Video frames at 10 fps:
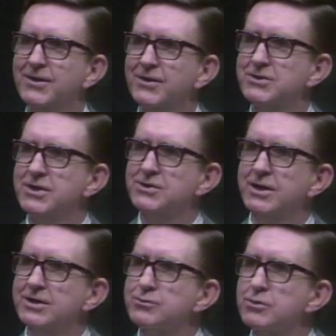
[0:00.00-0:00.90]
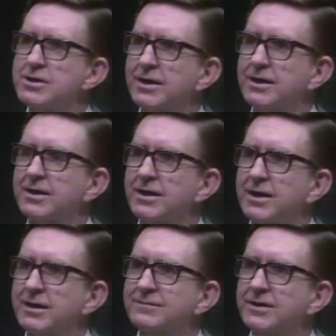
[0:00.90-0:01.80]
This is his work.
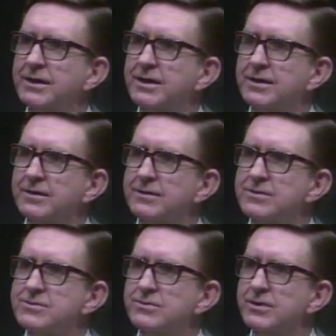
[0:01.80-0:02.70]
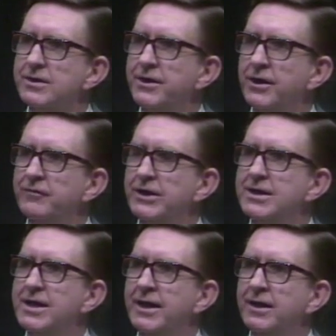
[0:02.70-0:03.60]
I think to learn of
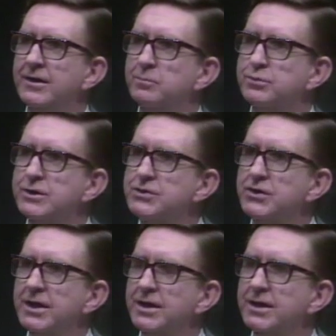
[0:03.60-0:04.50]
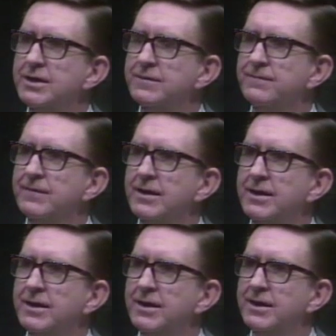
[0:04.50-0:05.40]
it and appreciate it
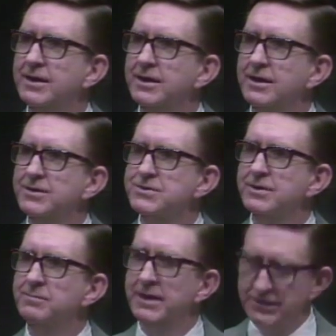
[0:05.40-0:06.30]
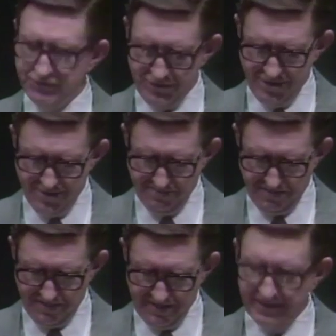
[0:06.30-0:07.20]
is the major
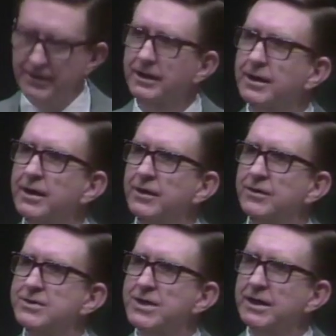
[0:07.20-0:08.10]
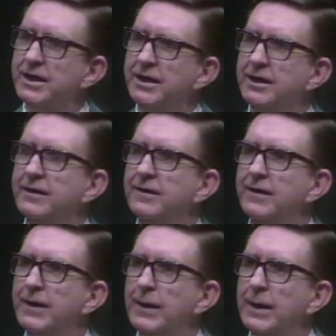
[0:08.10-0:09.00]
undertaking
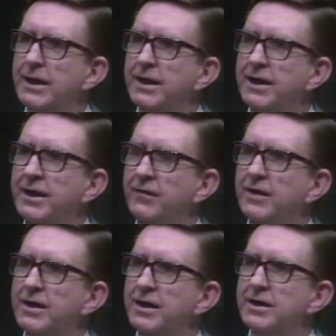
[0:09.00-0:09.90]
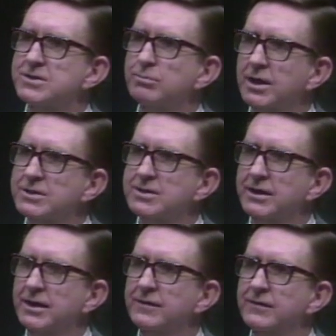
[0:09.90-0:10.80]
and the highest
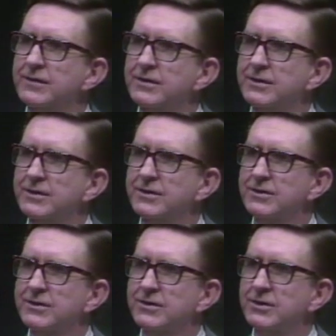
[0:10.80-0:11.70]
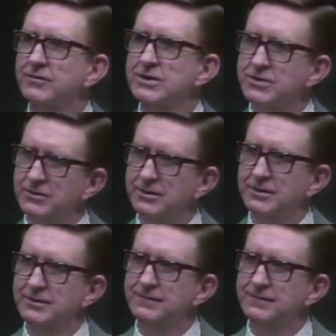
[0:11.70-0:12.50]
blessing of us all.